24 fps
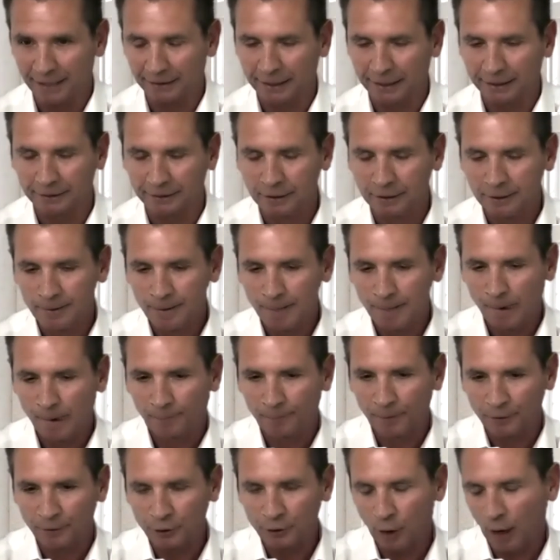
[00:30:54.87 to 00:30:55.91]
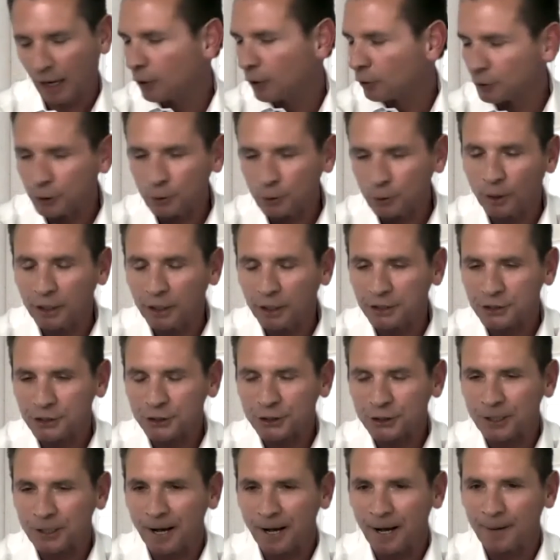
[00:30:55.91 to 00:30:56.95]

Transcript: And, I only wish